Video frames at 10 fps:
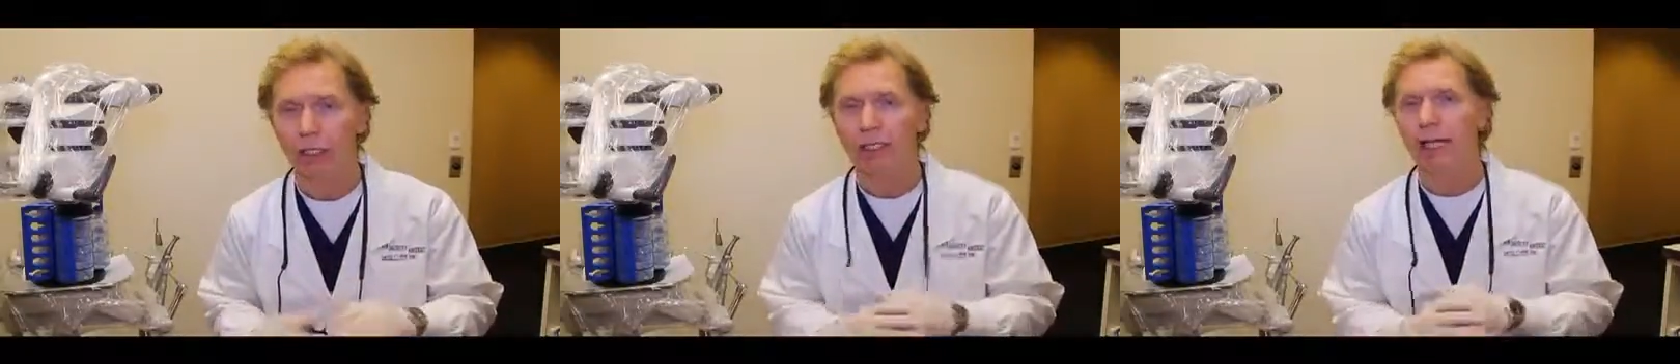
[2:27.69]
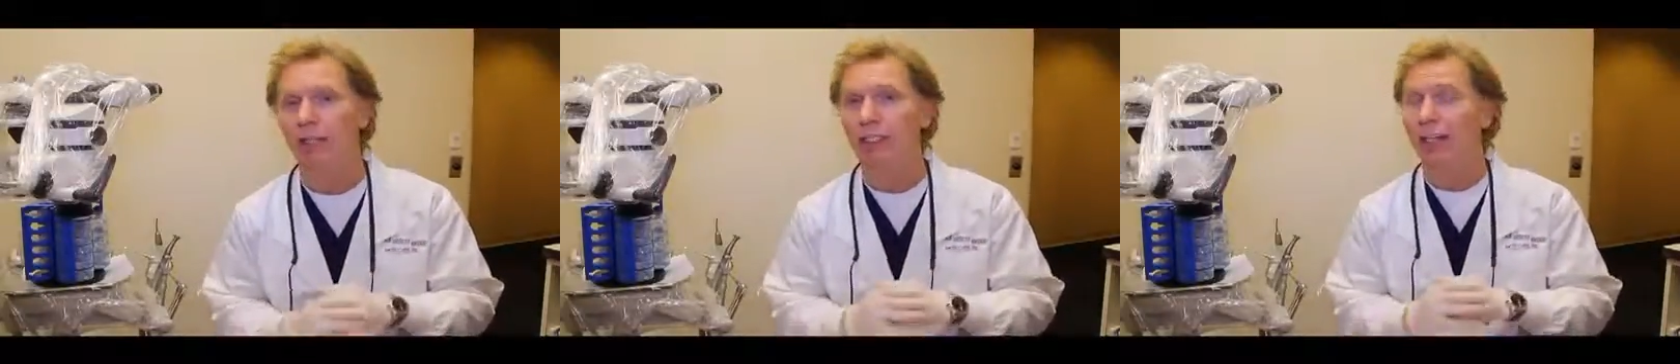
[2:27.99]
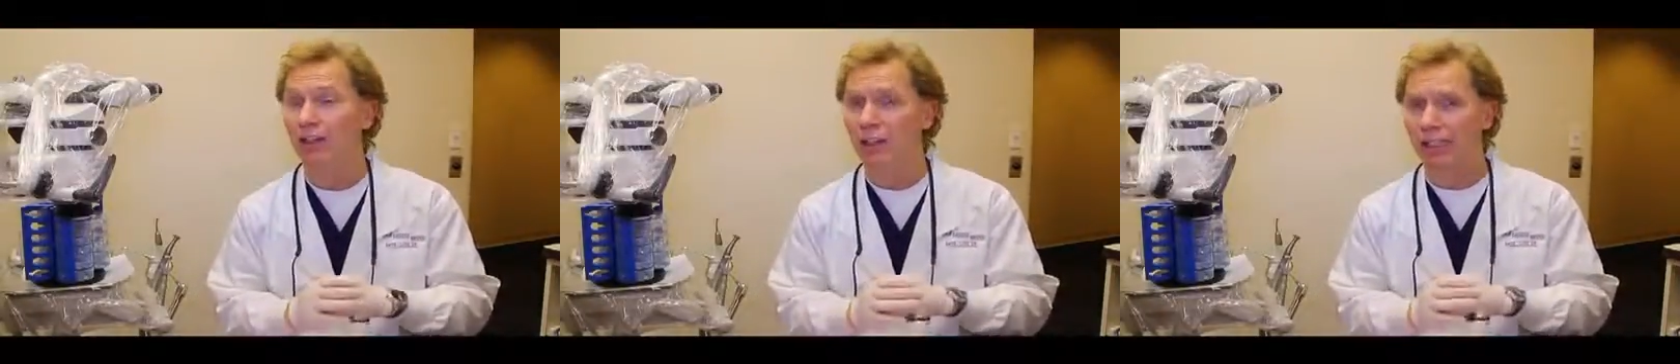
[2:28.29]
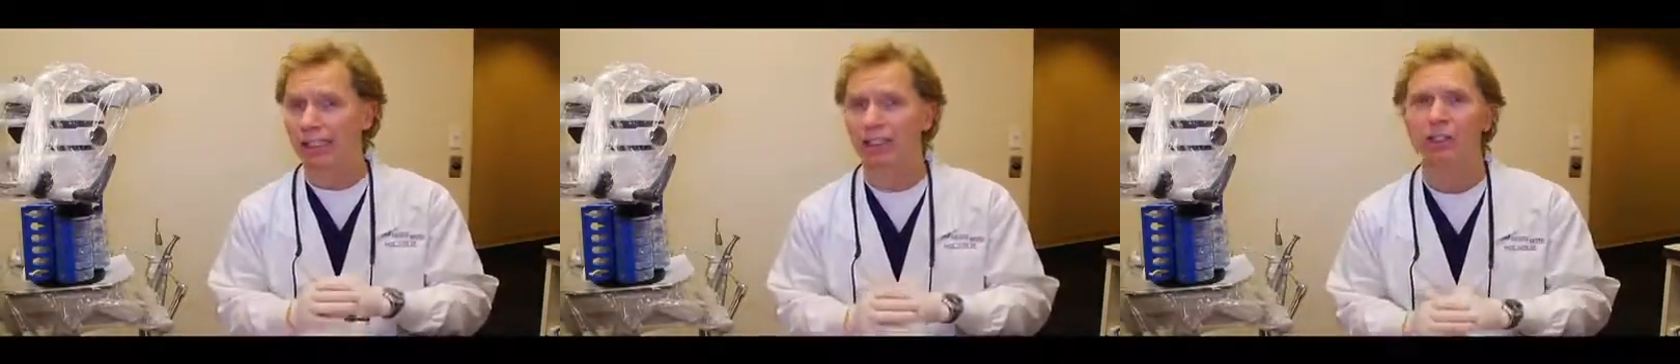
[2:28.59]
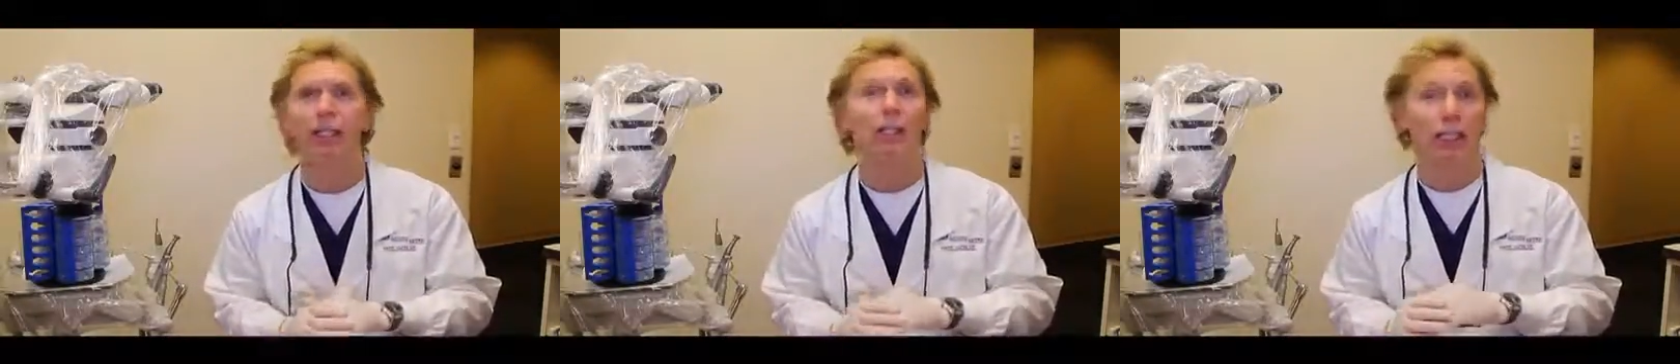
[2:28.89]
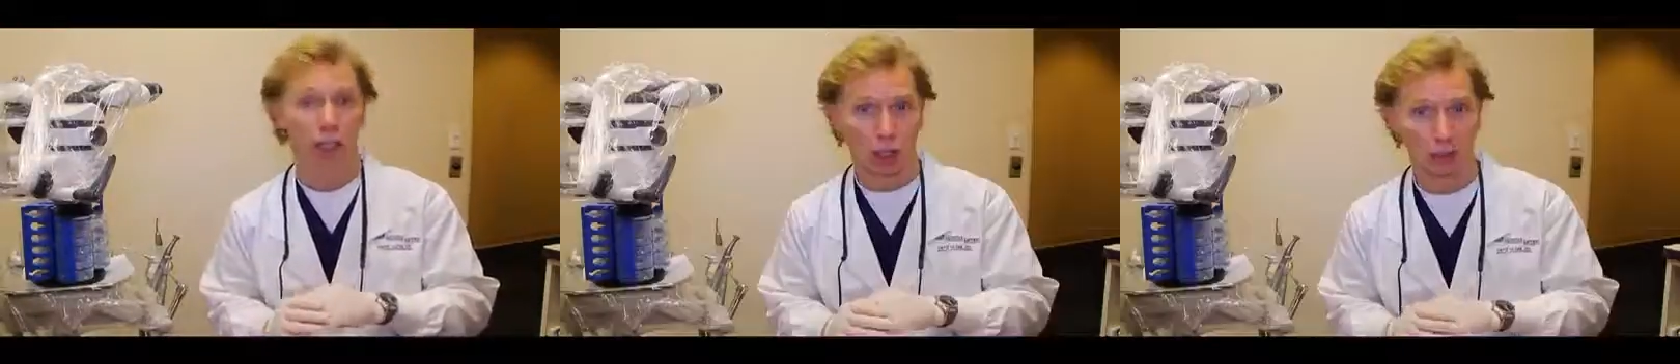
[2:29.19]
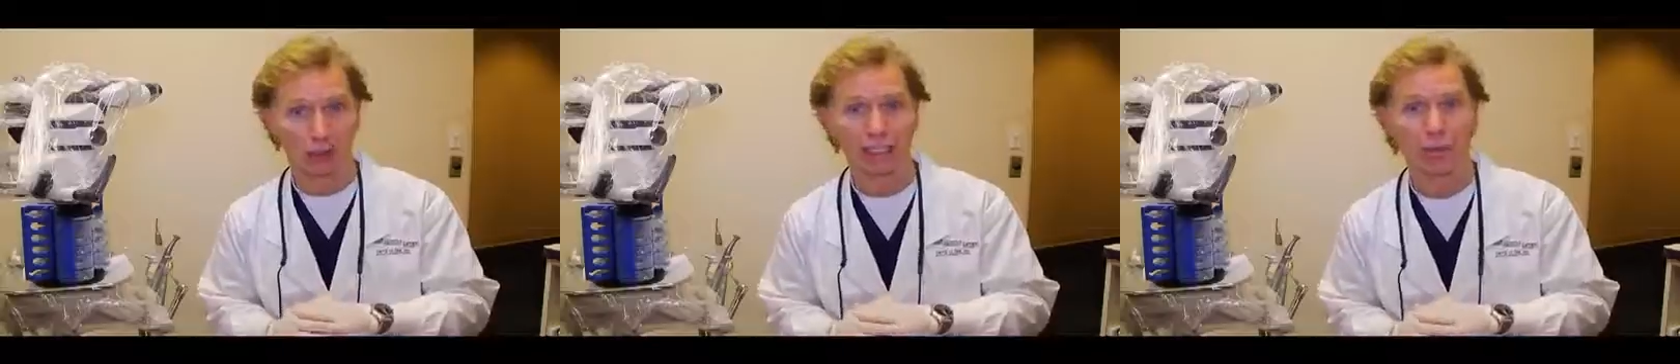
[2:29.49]
Now the other thing is, it'll
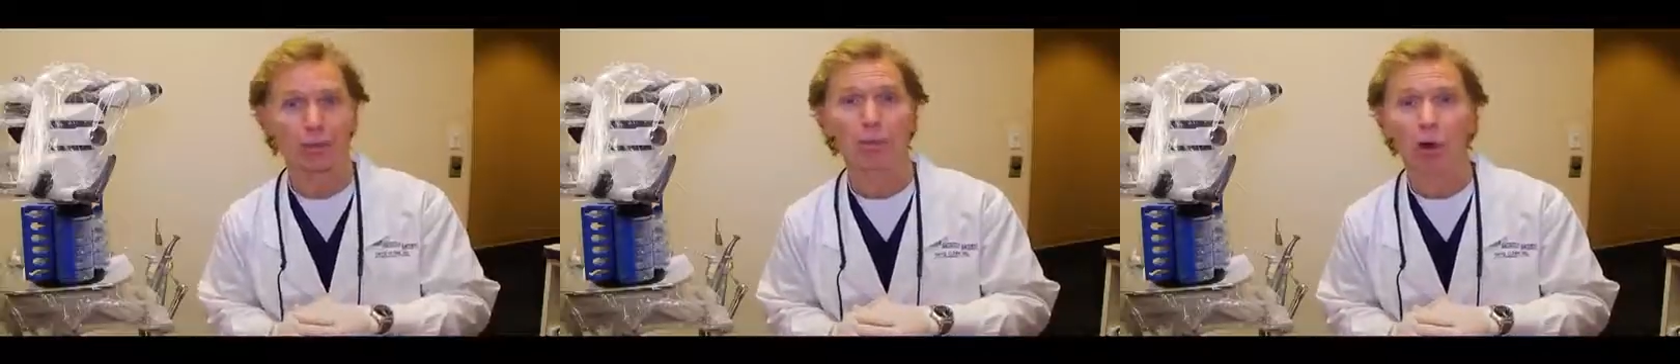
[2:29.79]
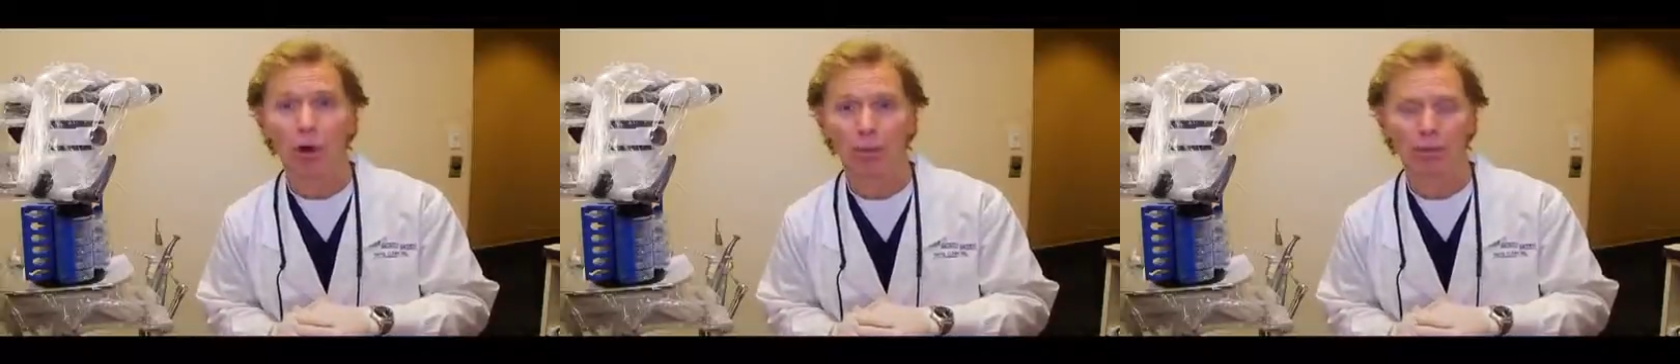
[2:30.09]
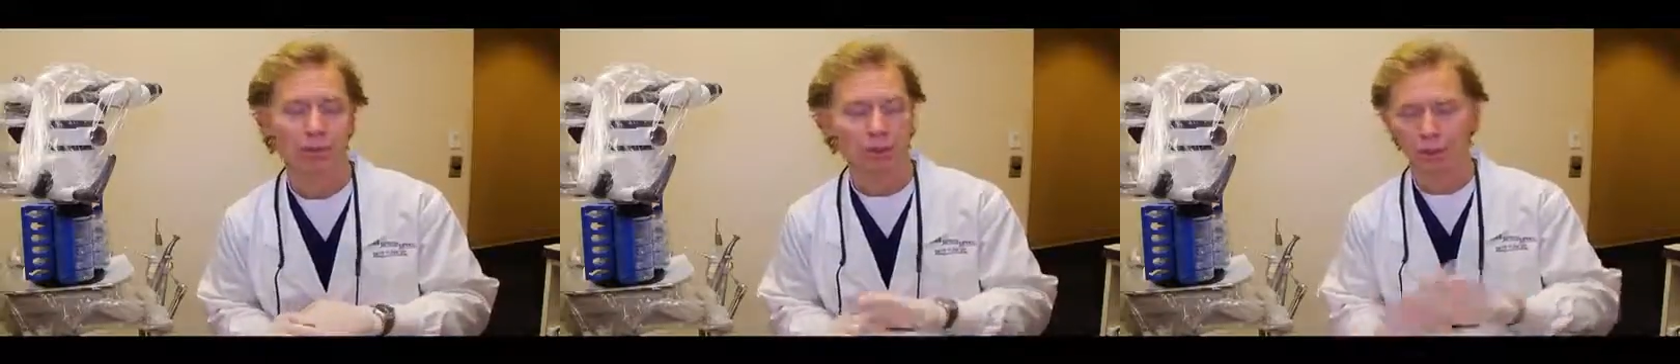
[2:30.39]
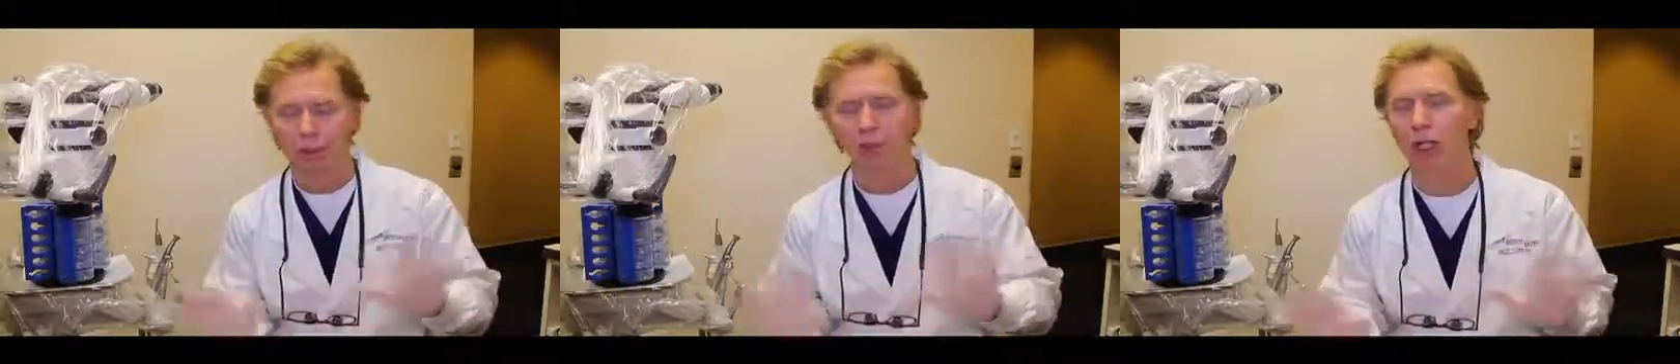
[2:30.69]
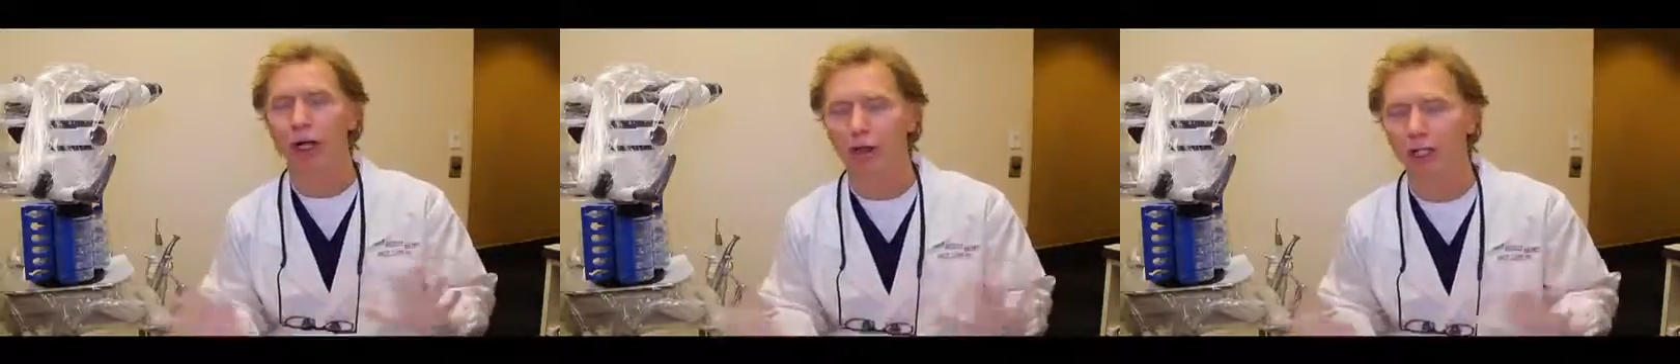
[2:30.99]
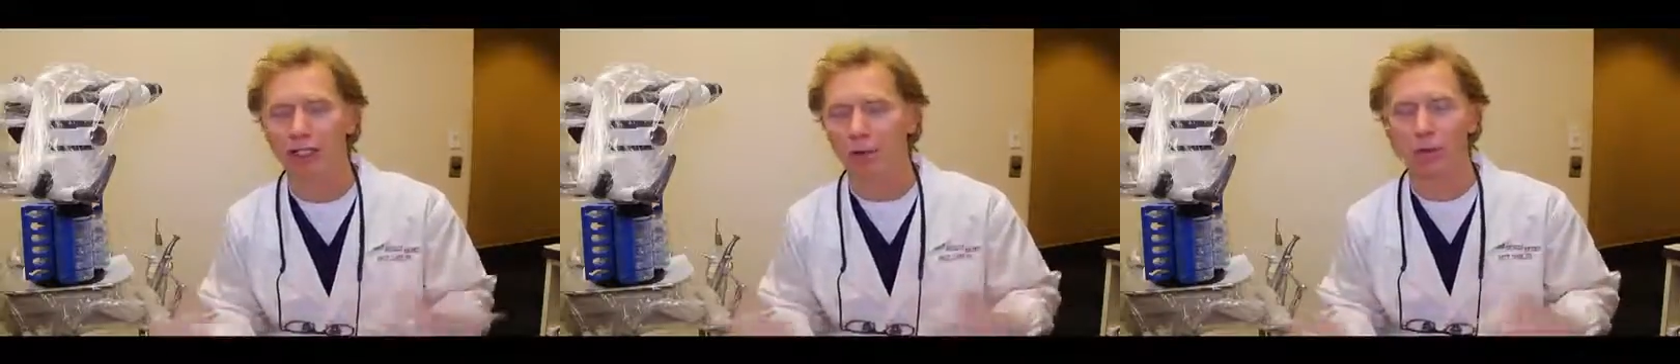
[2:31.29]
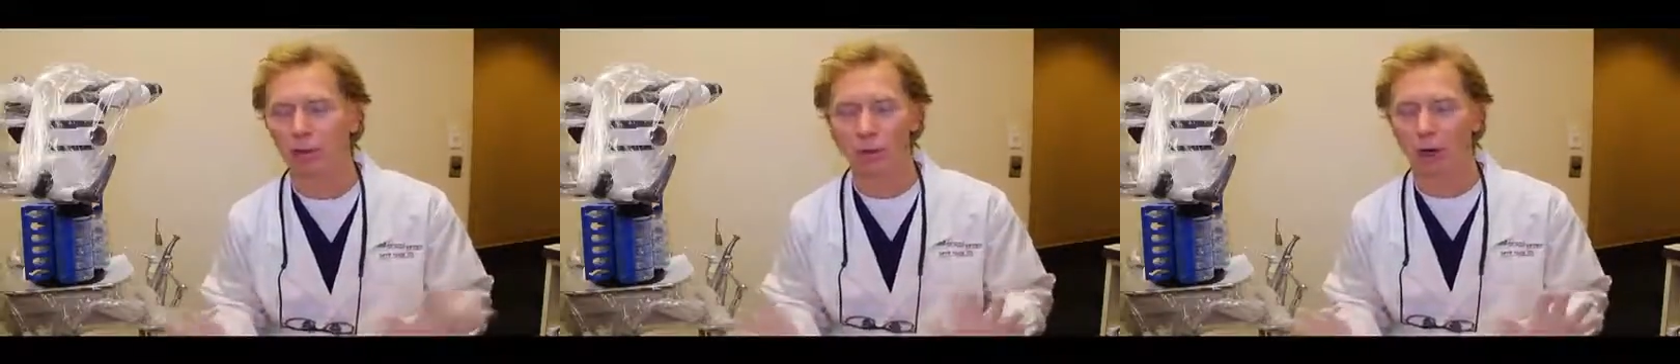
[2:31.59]
also heat up the pulp. So there's a lot of reasons why we don't